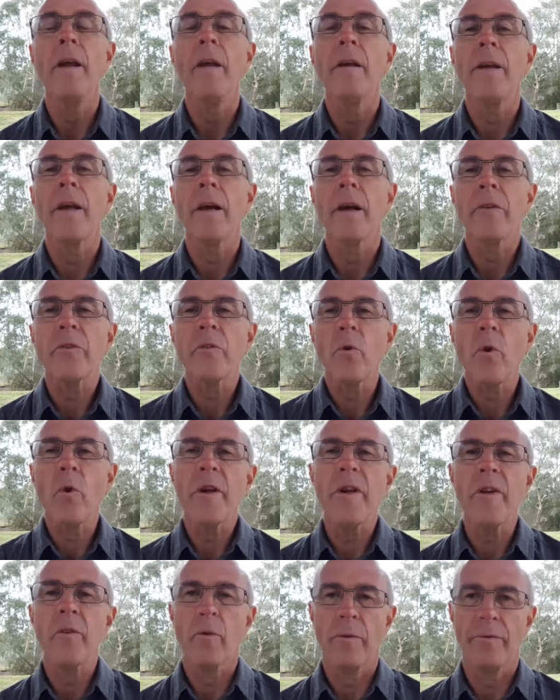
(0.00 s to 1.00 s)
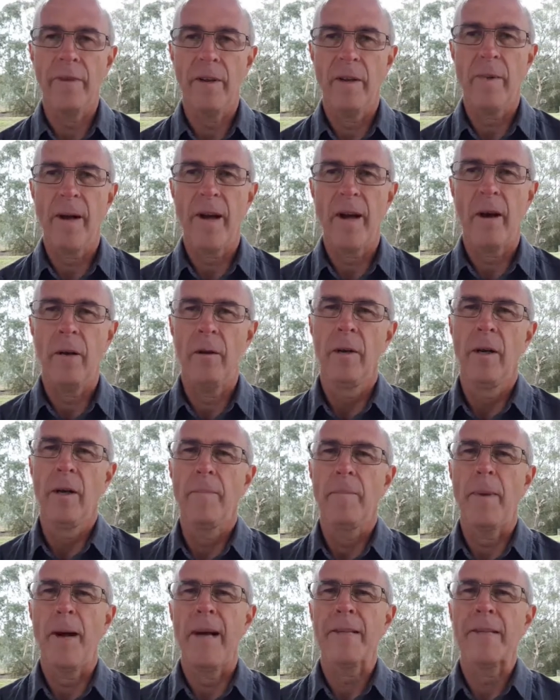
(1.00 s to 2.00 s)
Now, I was talking to a female
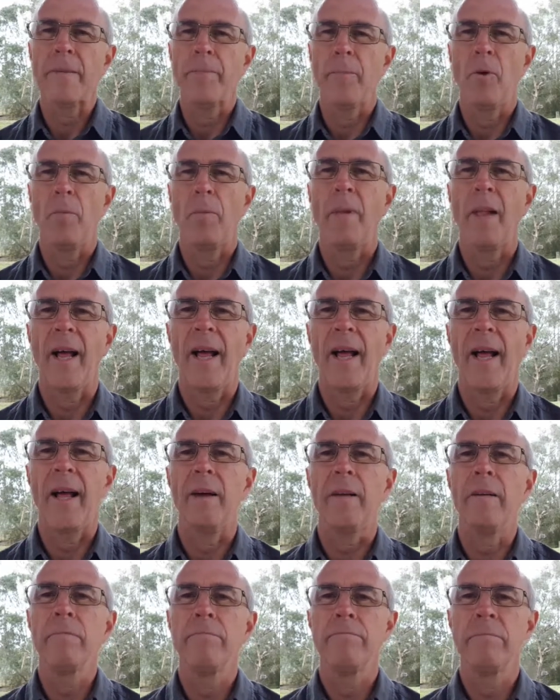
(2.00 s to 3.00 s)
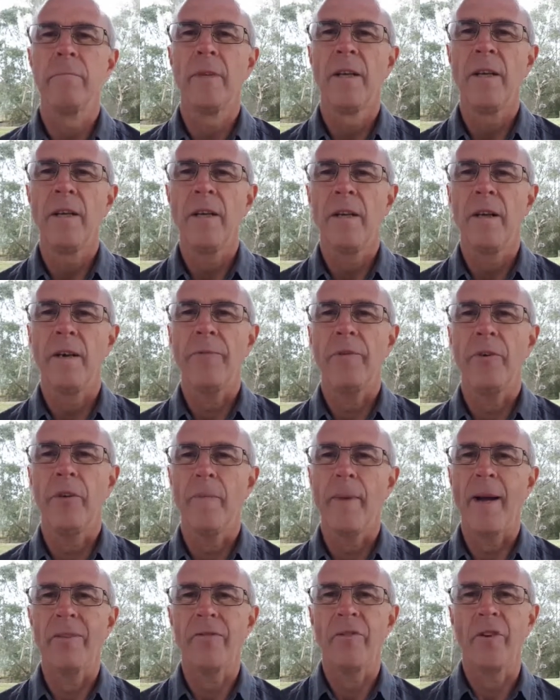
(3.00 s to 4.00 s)
basketball player a few
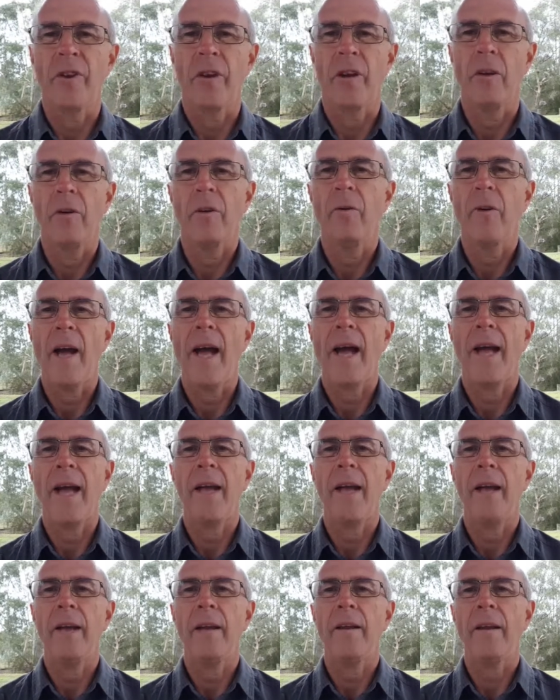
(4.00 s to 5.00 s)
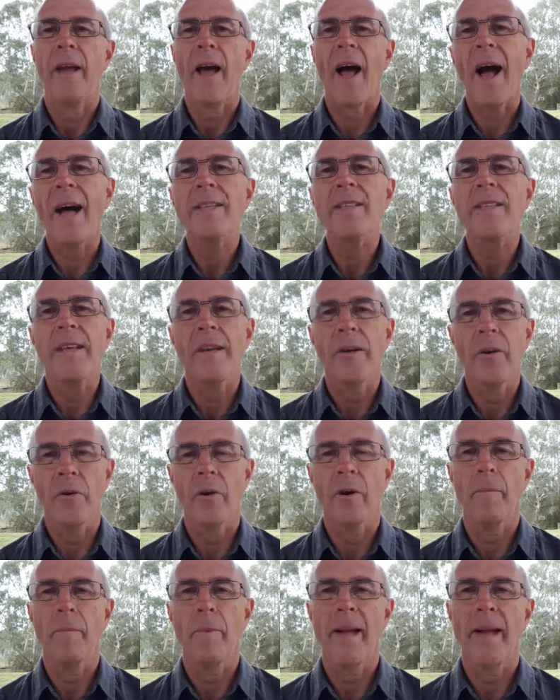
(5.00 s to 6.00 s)
months ago and asking her
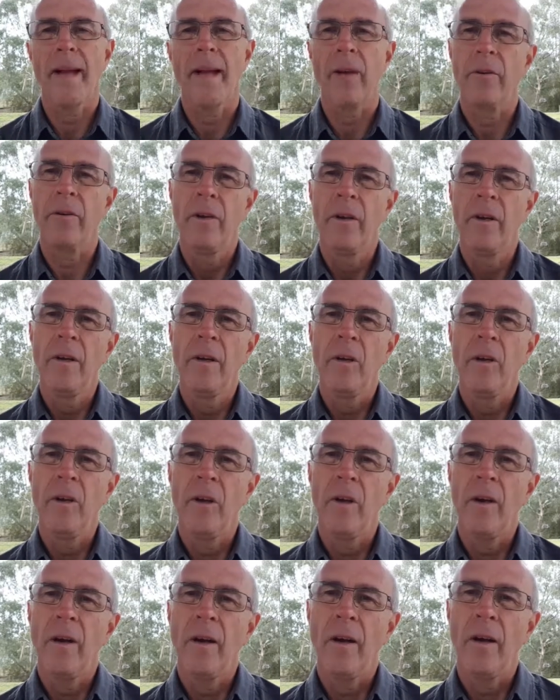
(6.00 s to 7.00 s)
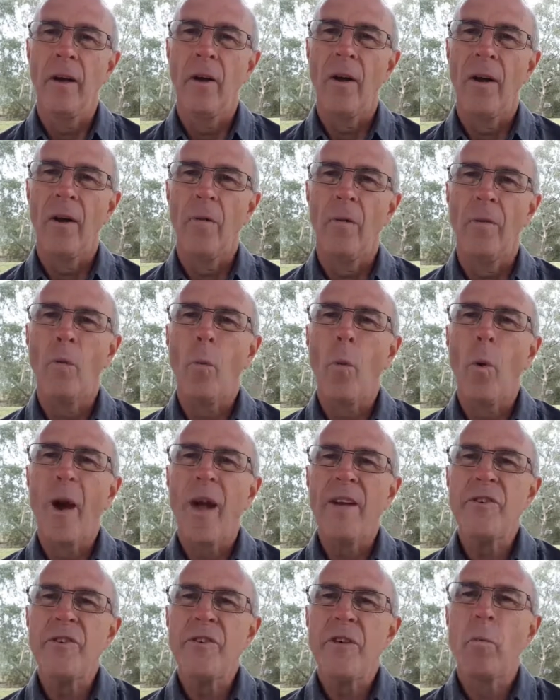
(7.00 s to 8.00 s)
about the
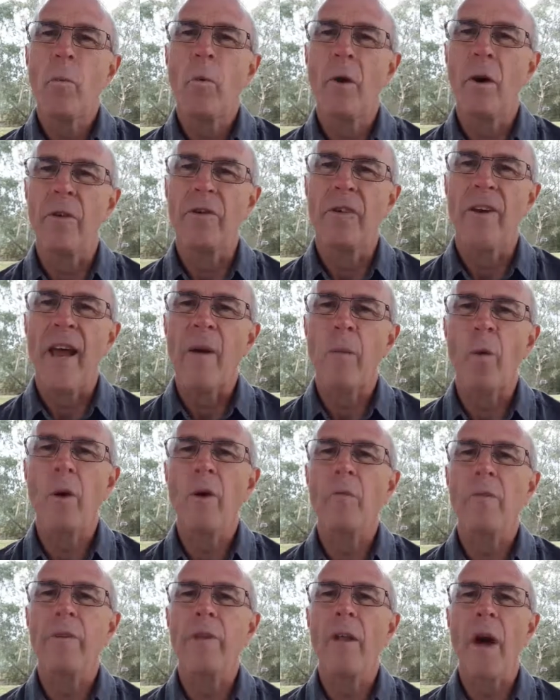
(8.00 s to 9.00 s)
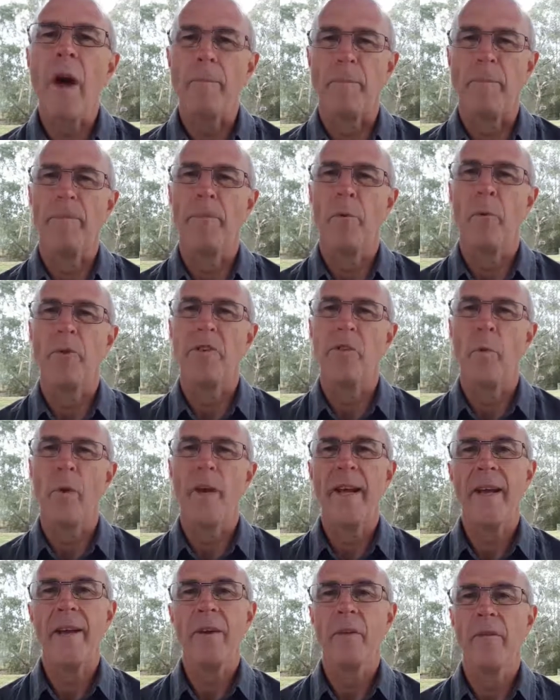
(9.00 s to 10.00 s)
way she was and what it was like before she went
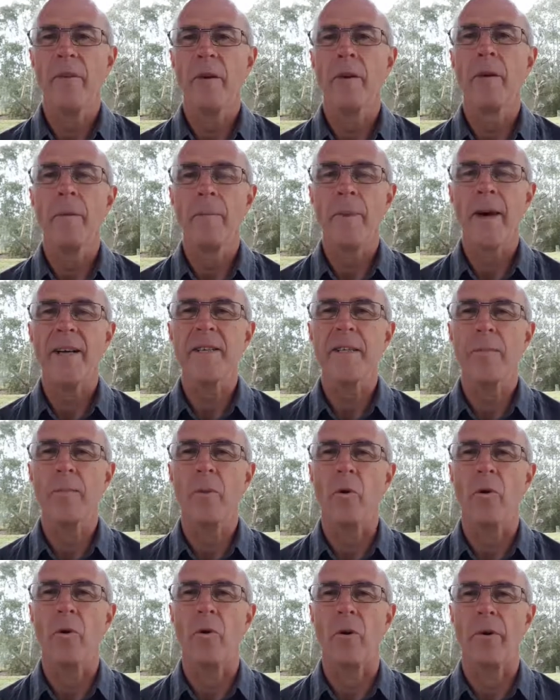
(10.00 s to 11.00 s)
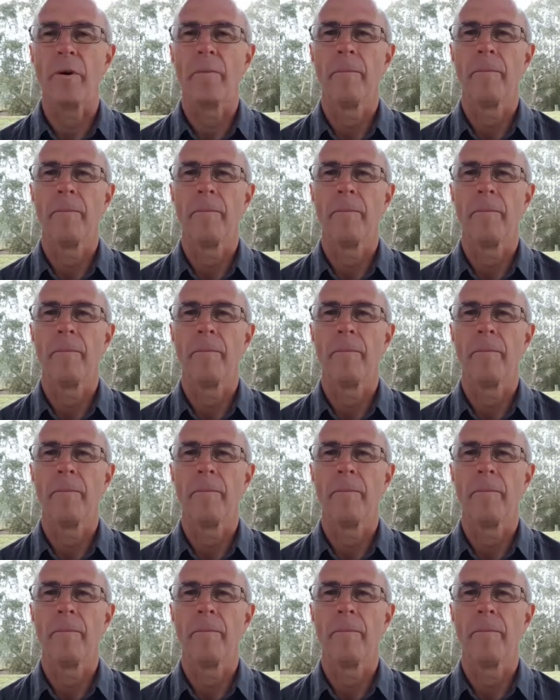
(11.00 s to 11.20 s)
out on the basketball court.